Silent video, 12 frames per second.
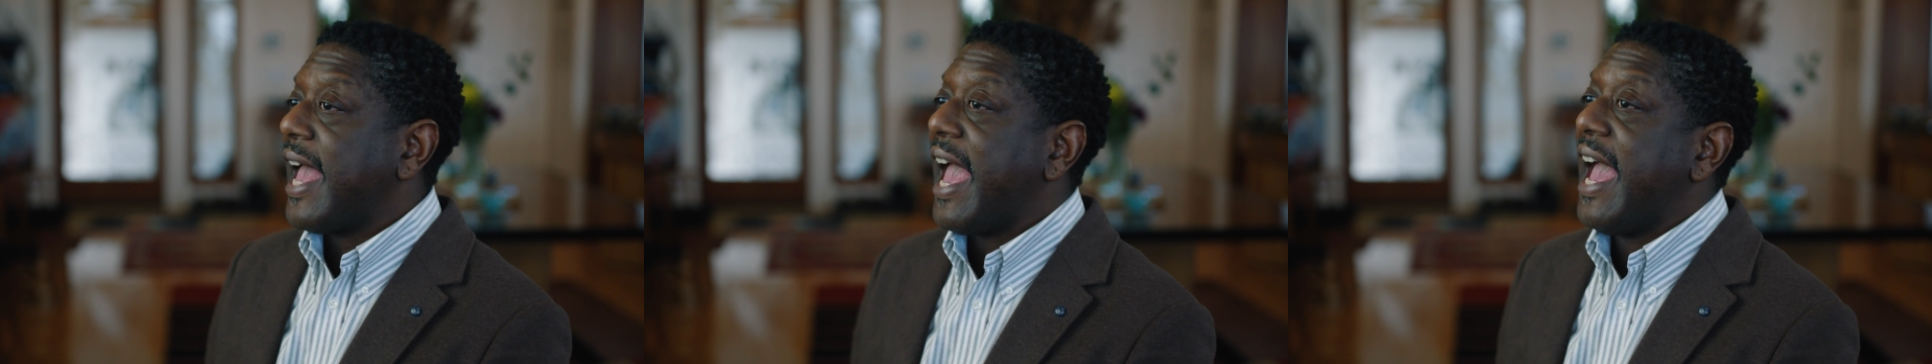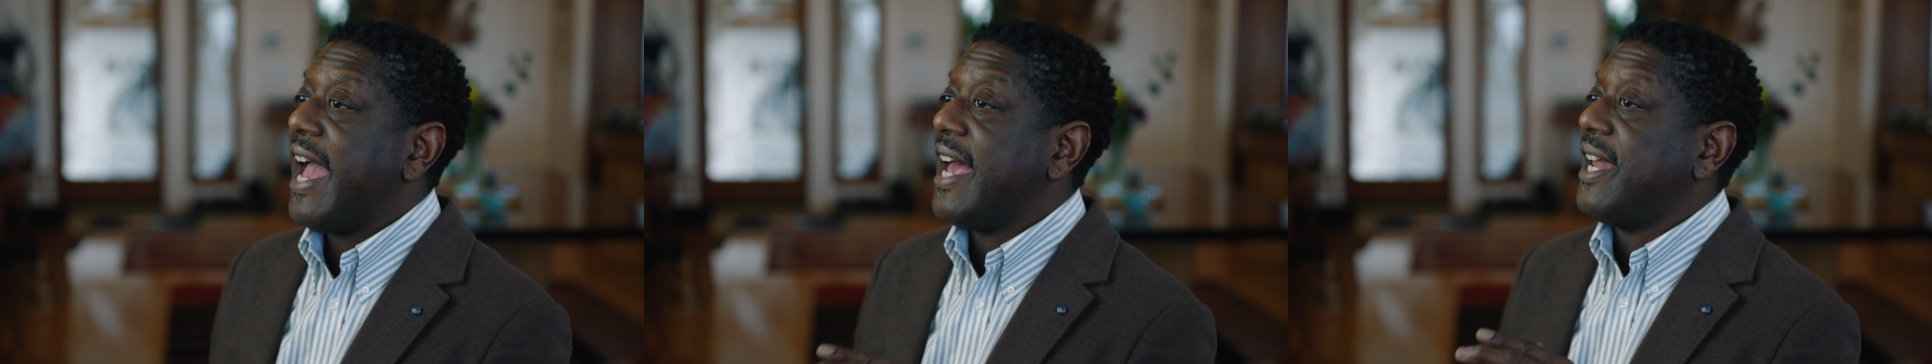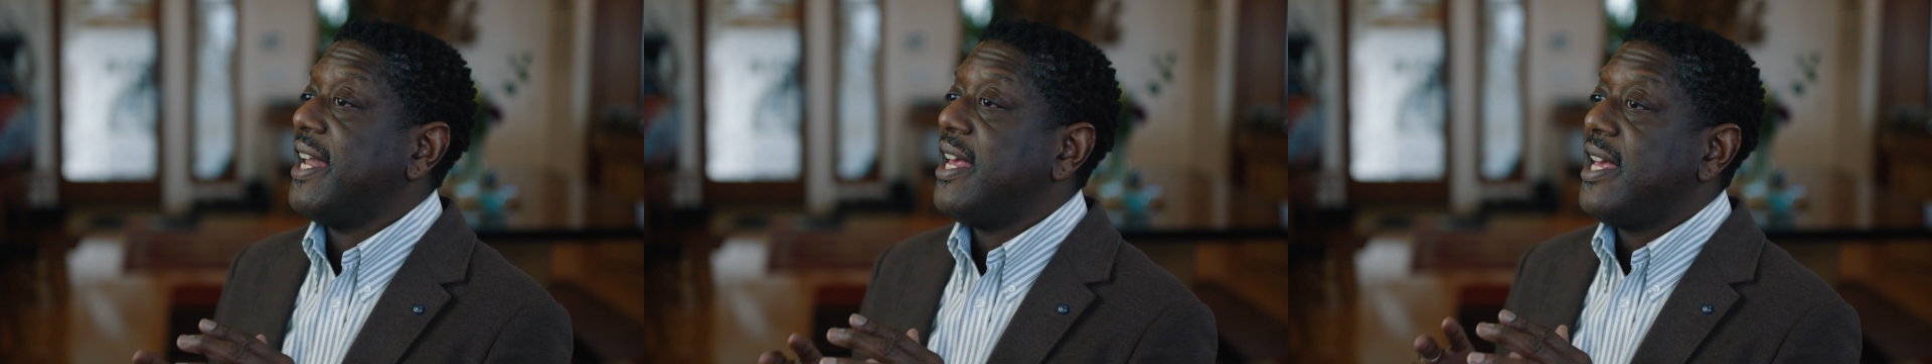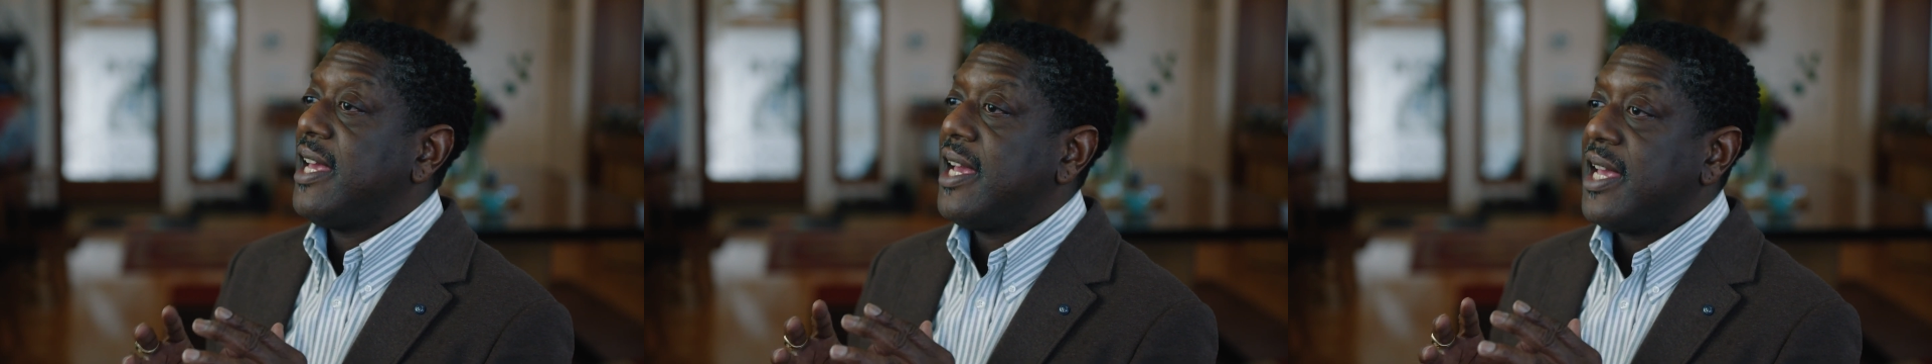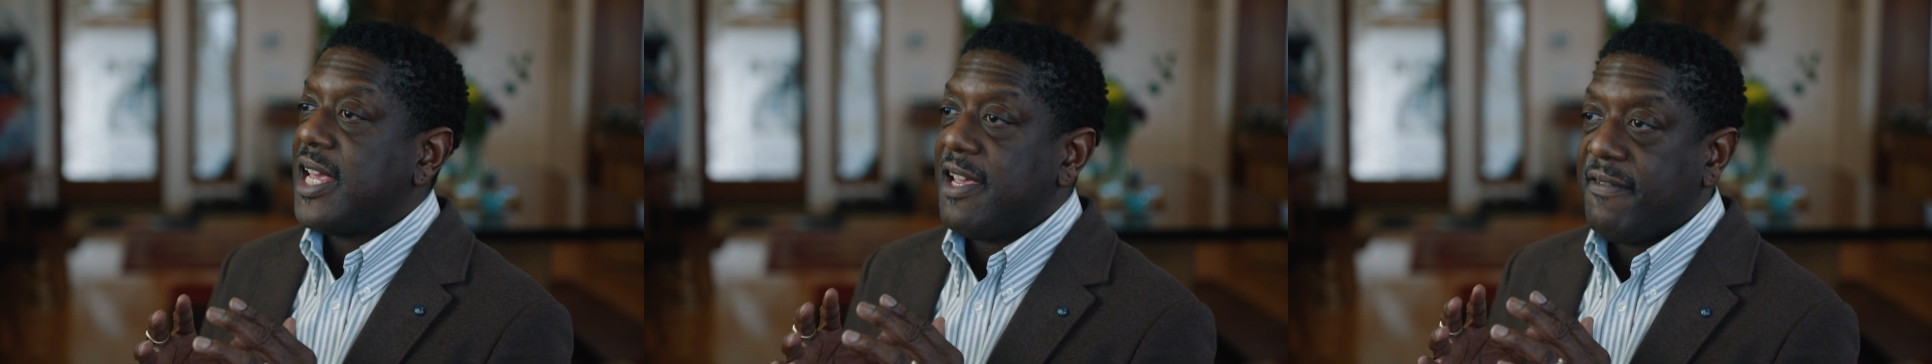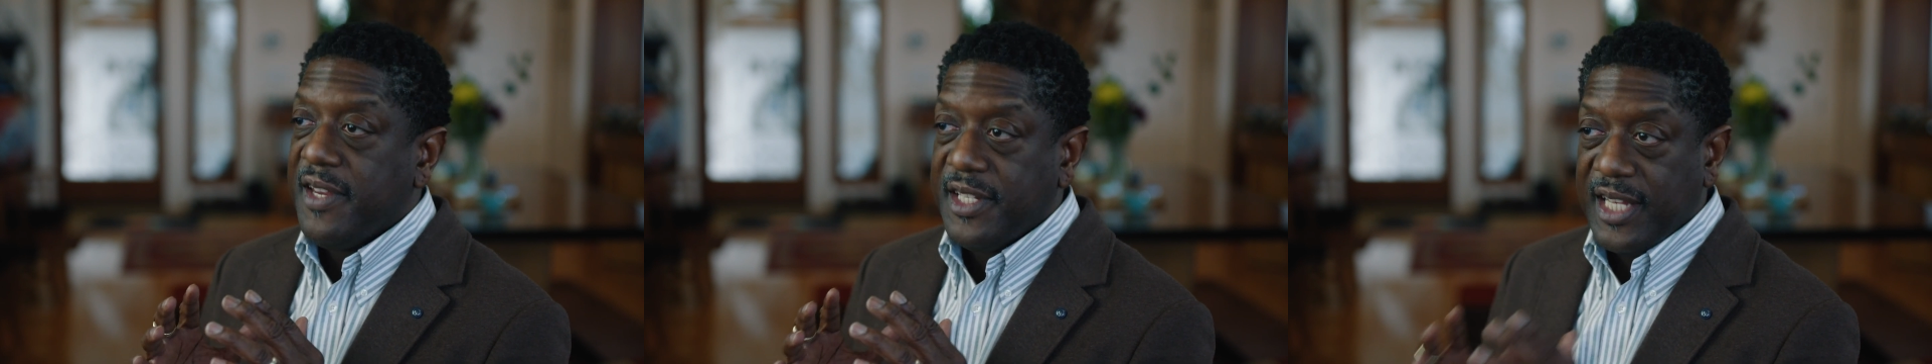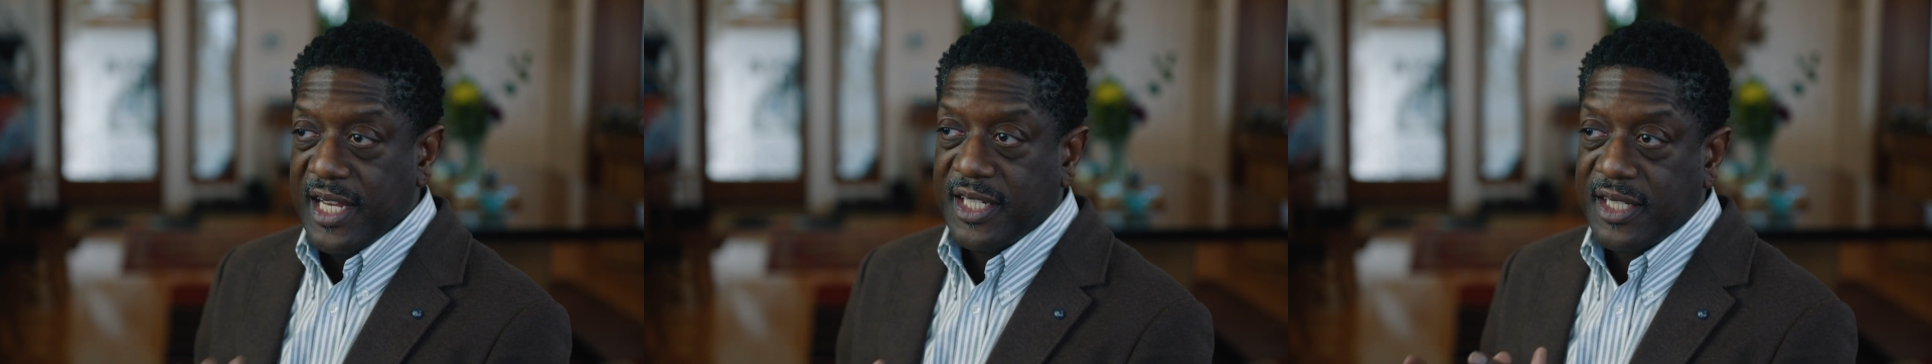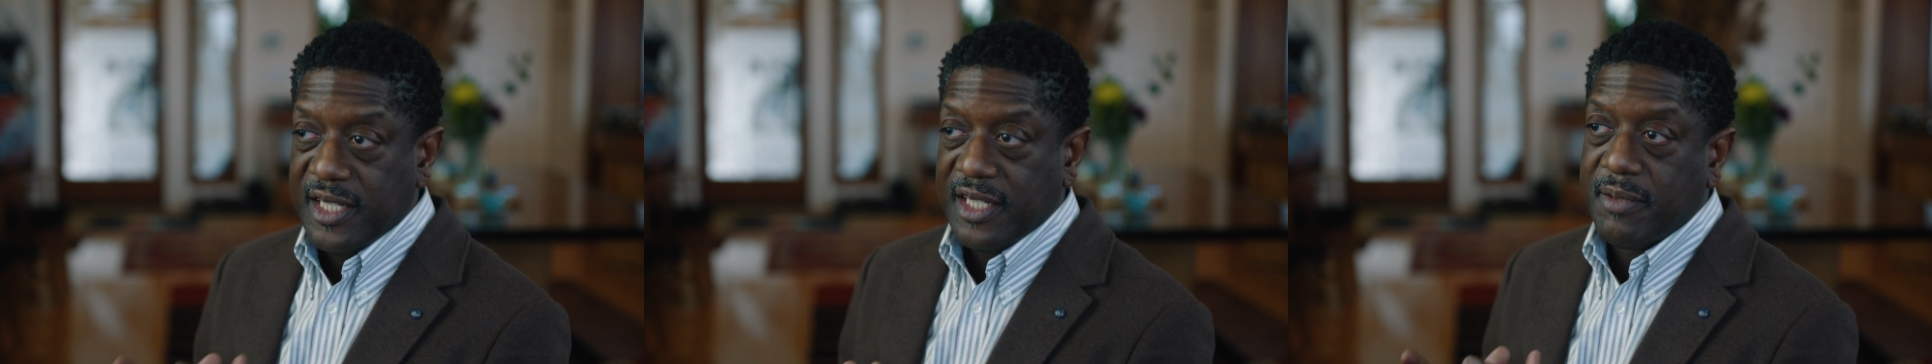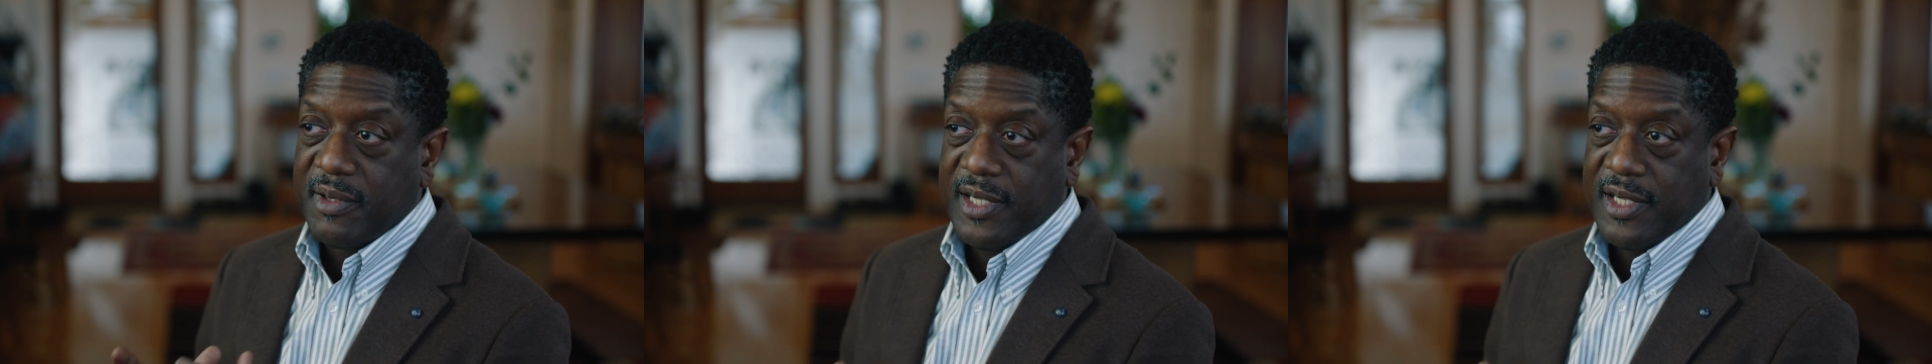And if he takes this